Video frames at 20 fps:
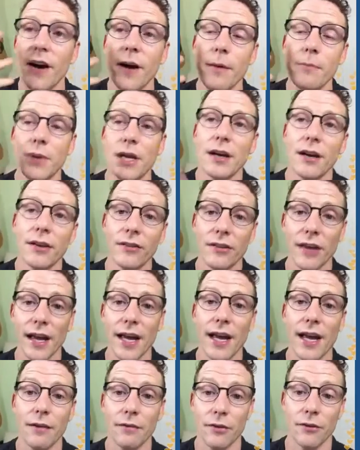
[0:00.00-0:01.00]
because I
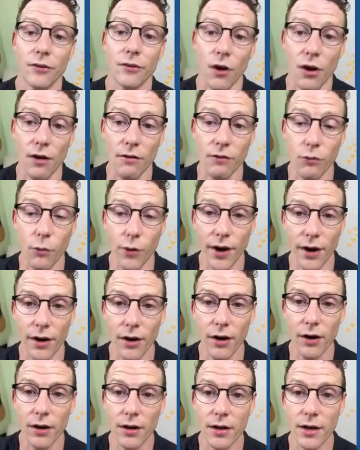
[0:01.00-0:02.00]
have a
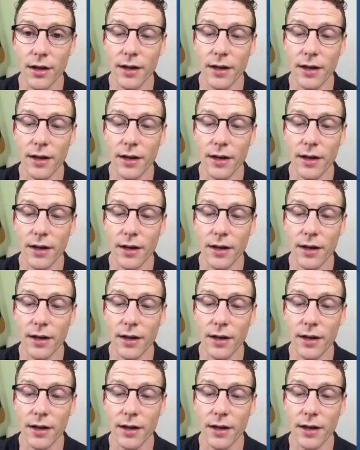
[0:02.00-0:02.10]
software,